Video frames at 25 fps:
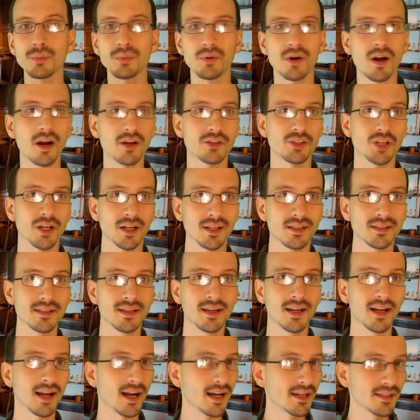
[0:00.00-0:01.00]
project.
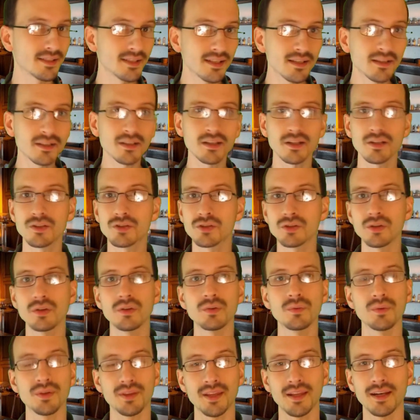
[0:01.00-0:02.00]
I didn't
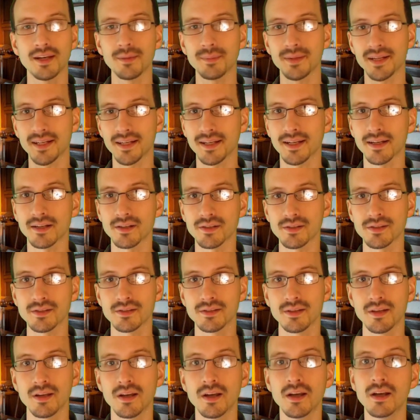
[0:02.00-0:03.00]
consult with anybody
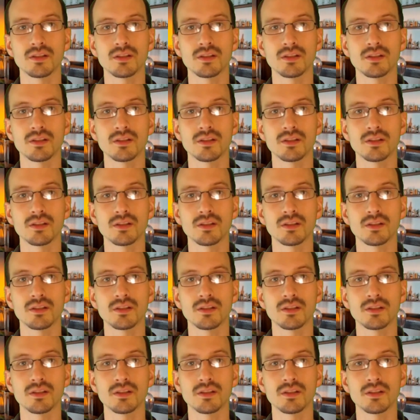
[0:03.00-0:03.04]
else.